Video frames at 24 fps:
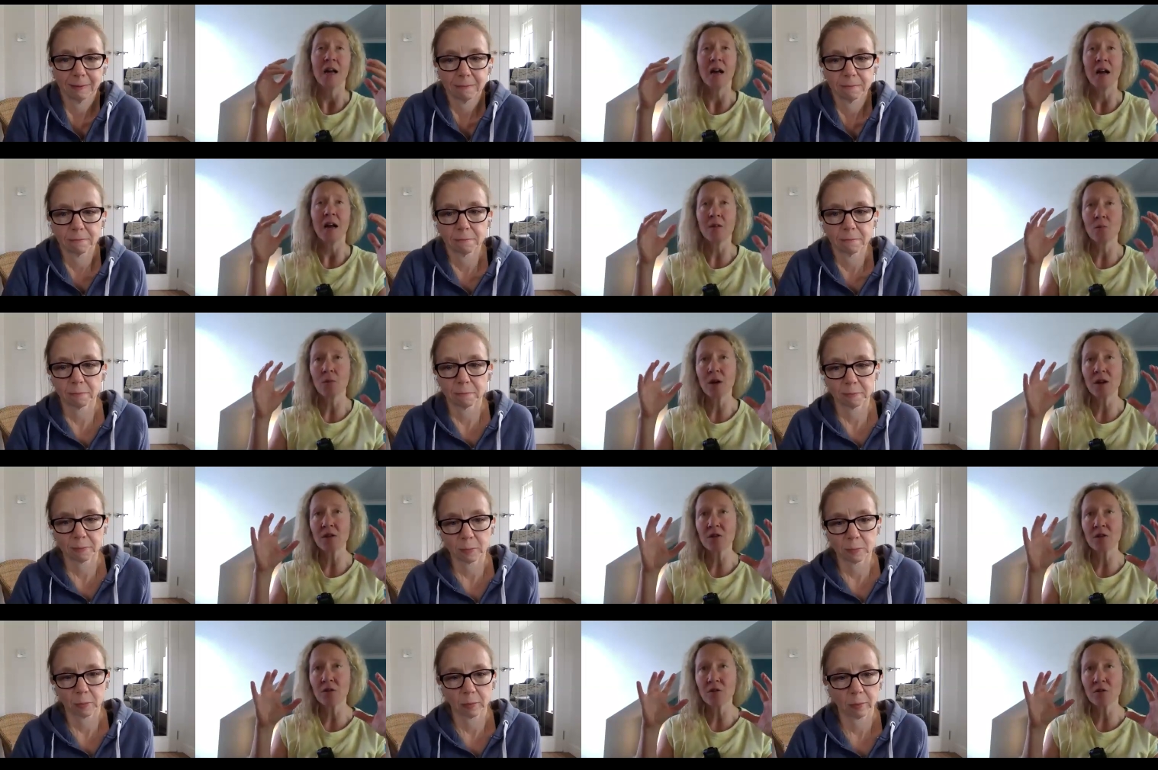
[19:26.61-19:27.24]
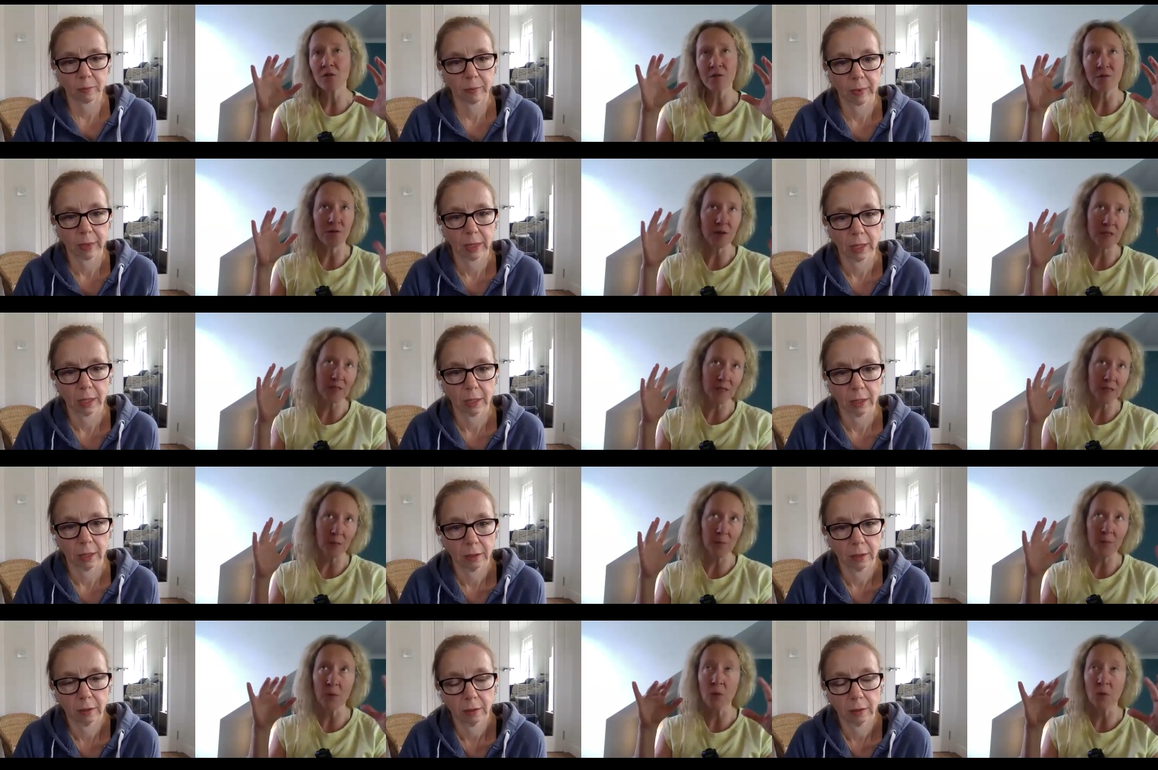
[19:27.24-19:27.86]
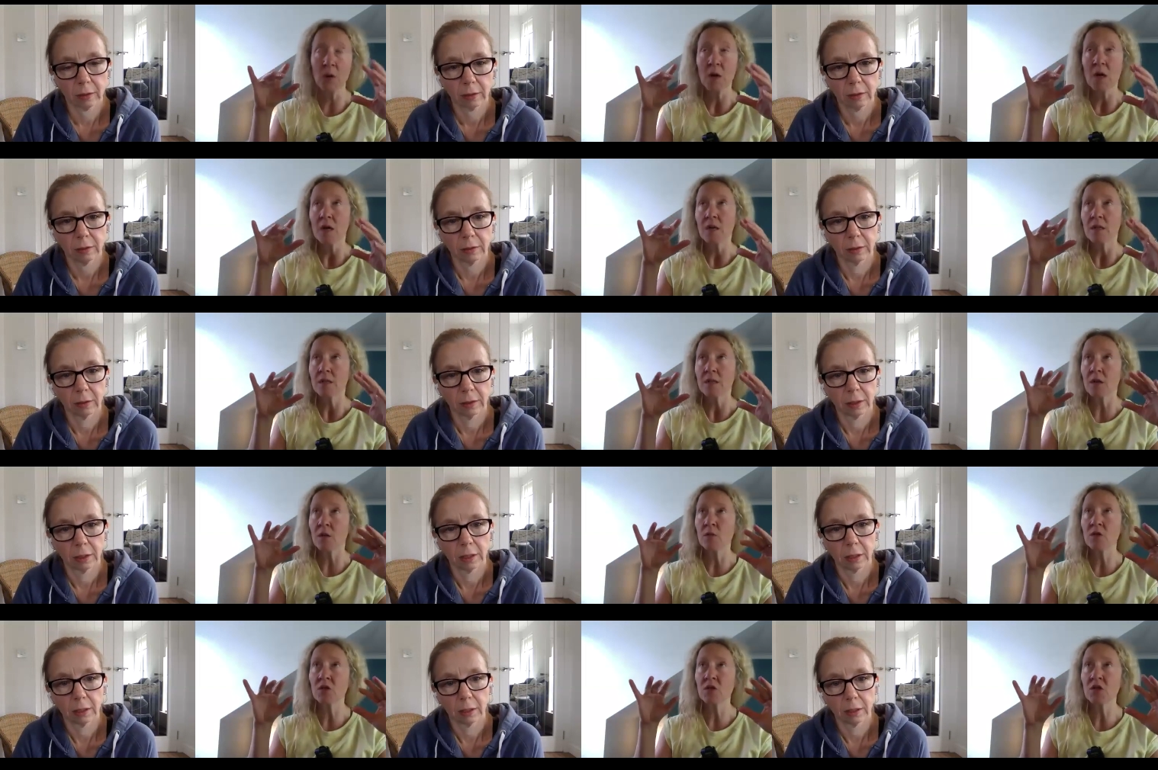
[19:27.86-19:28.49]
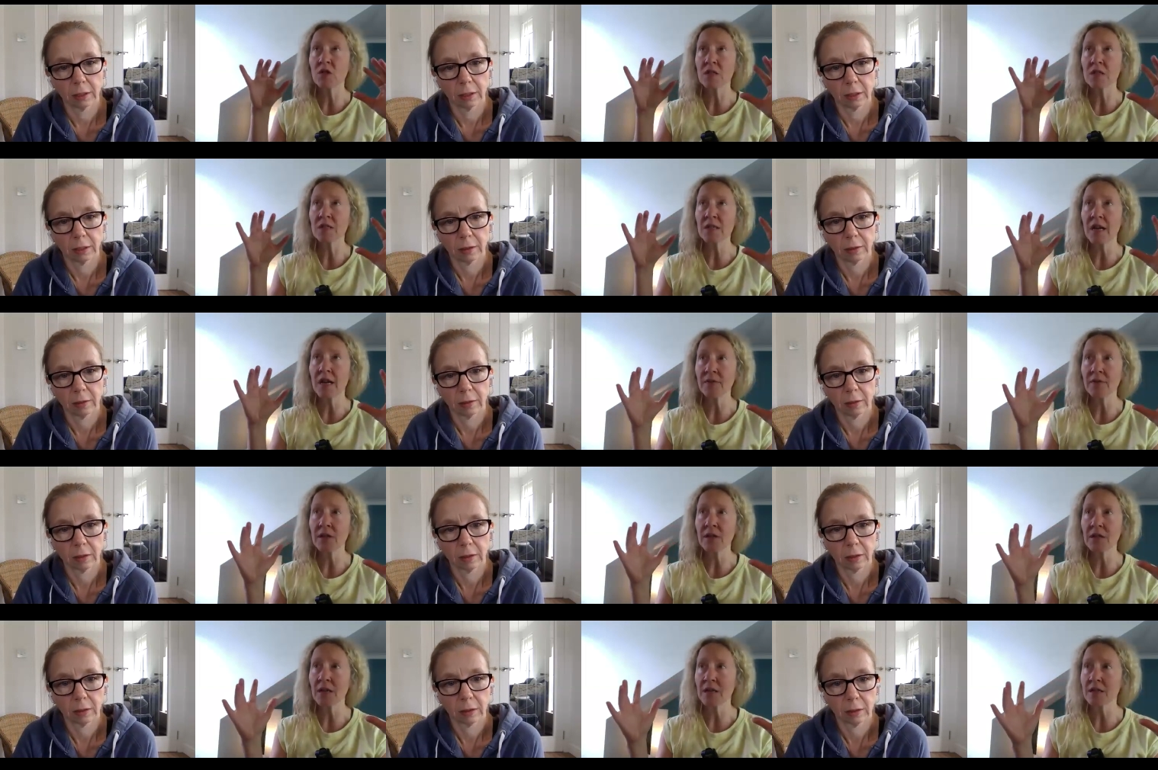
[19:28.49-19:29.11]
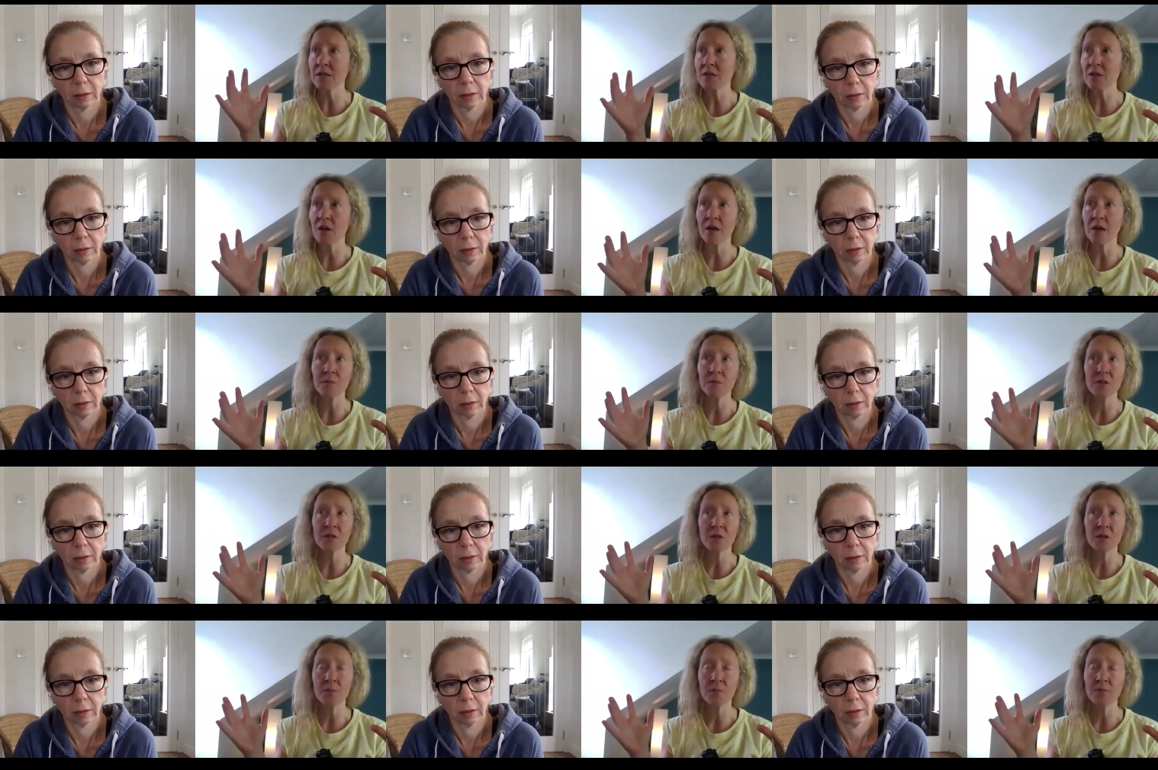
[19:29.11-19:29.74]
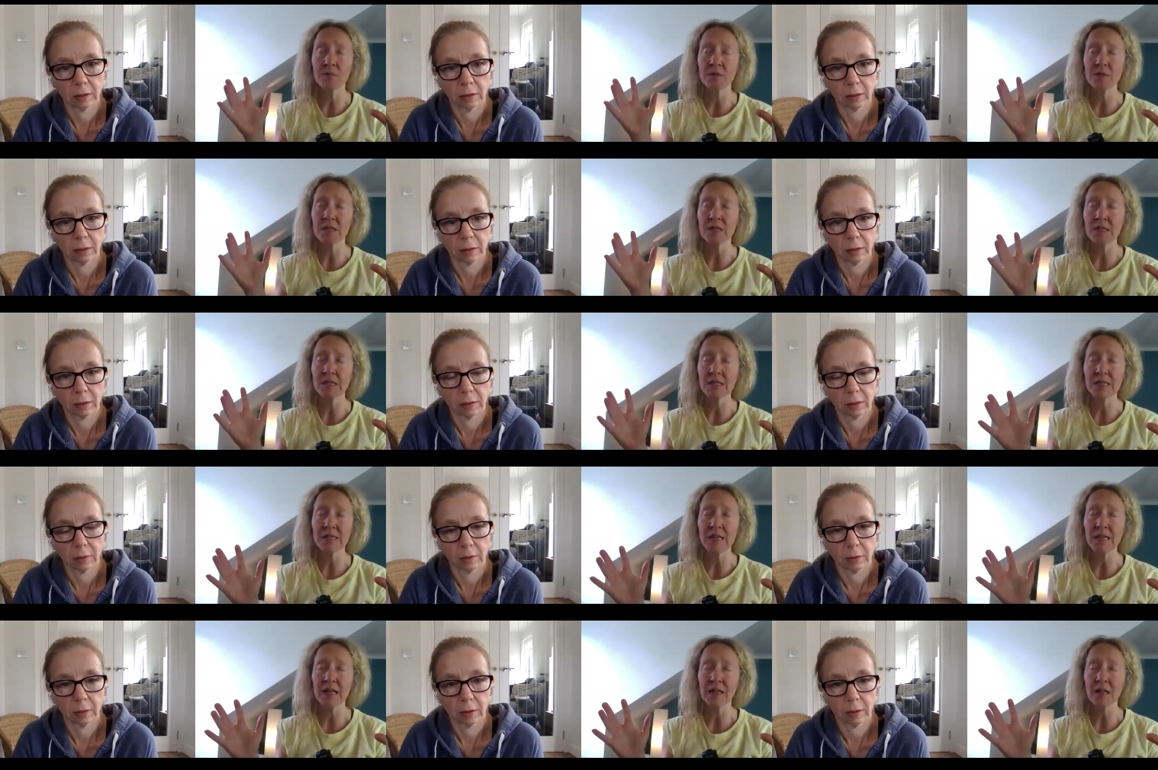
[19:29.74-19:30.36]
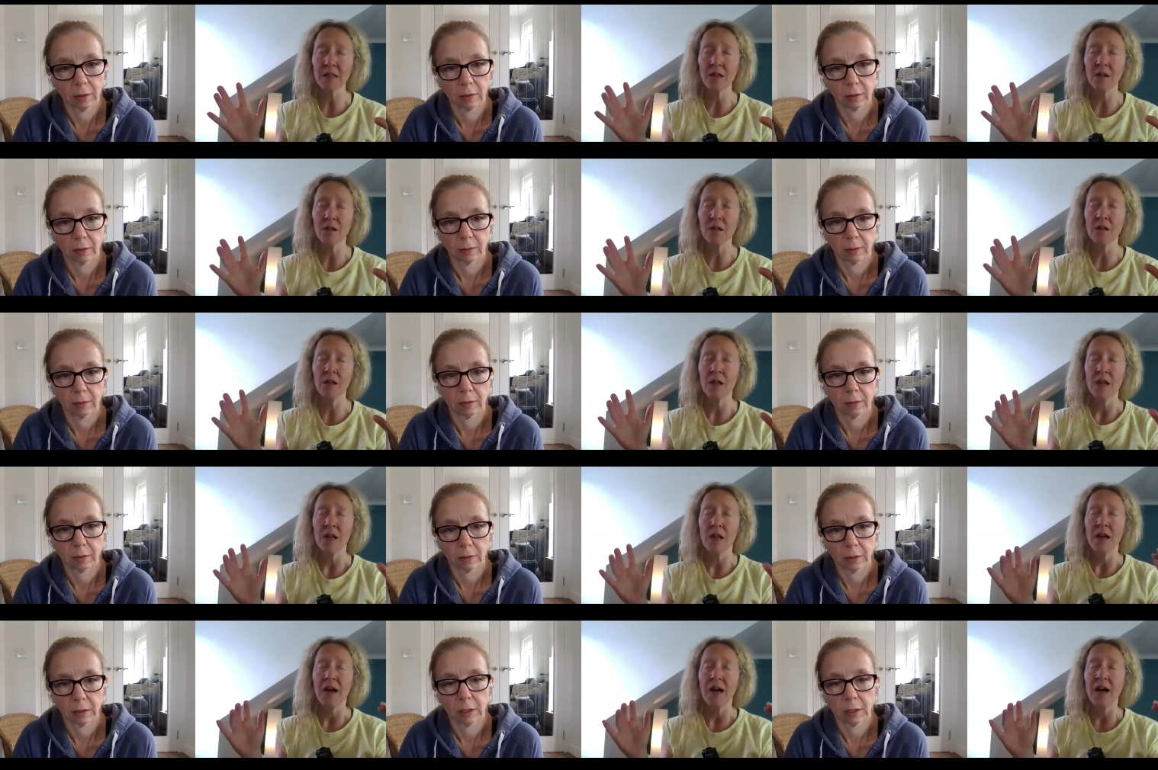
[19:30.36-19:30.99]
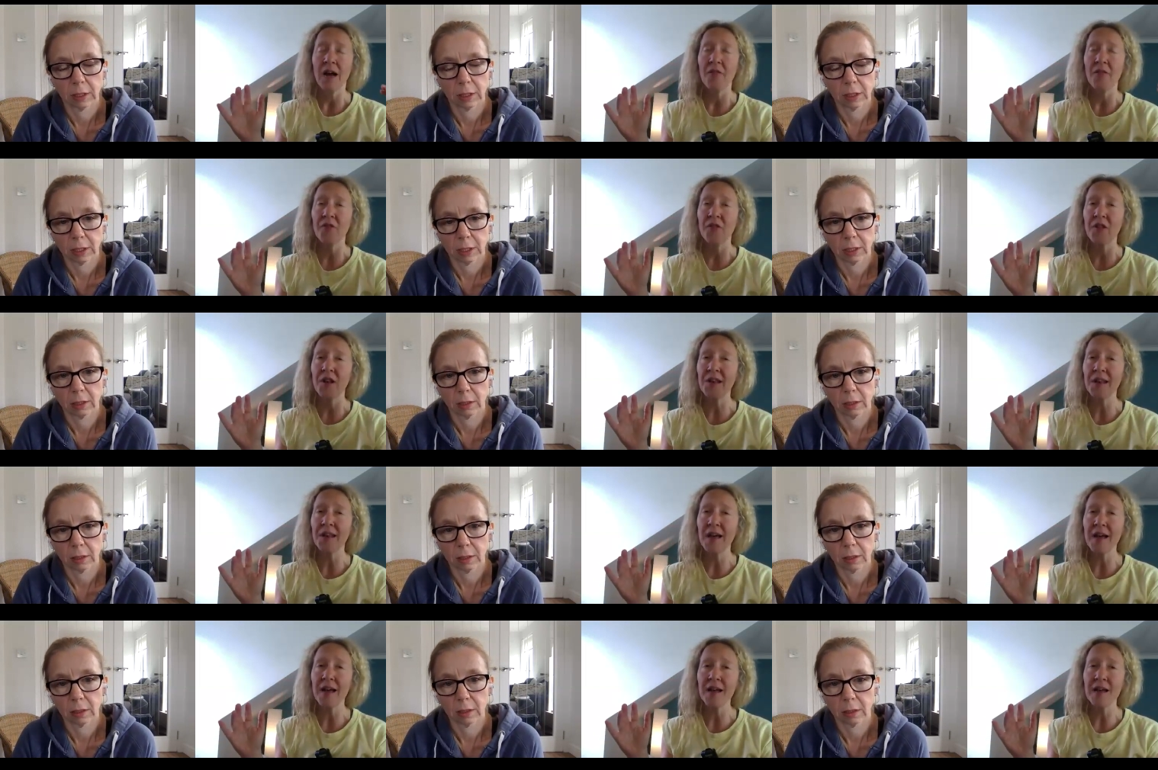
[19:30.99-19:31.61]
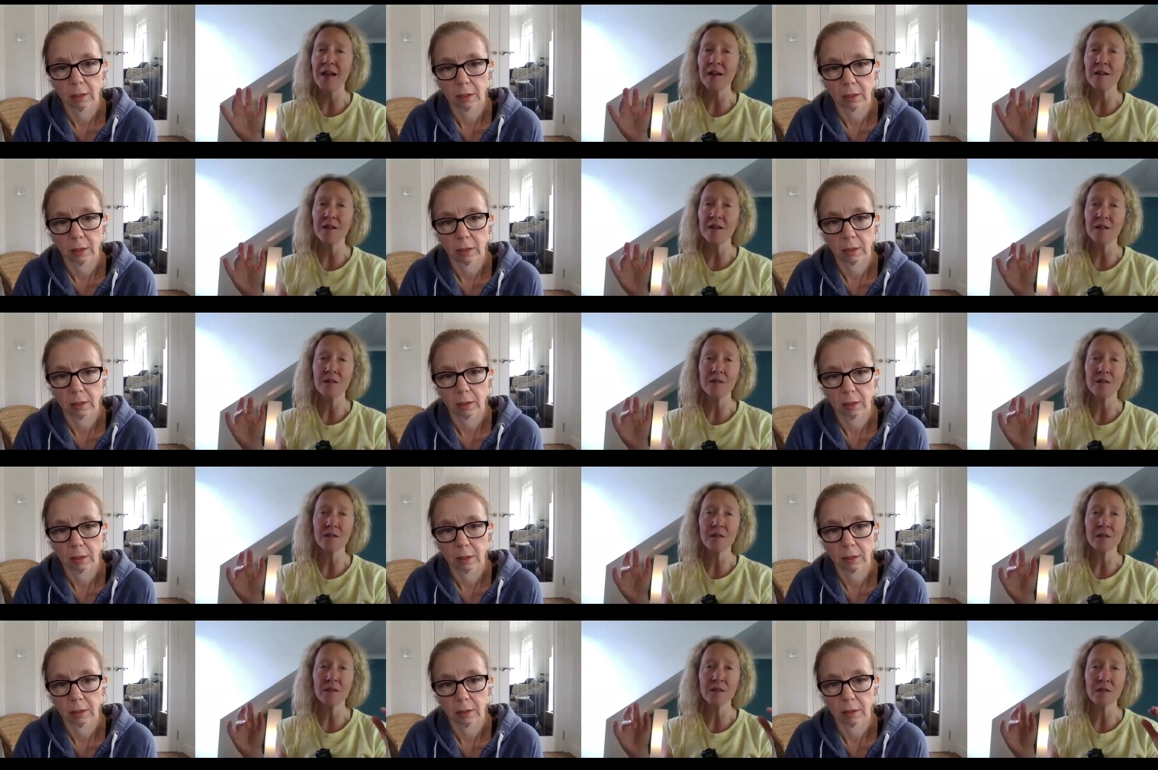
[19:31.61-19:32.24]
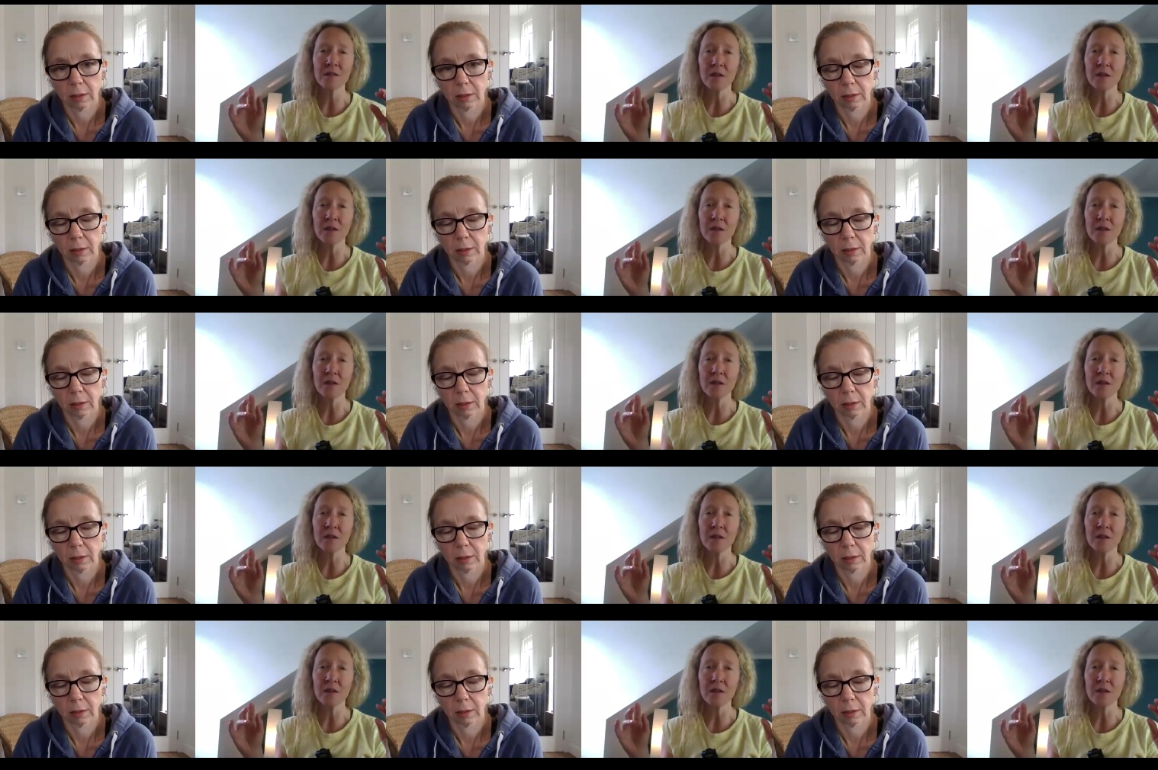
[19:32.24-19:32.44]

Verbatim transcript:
Speaker 1: and when you're for example so just having that time to to settle and the layers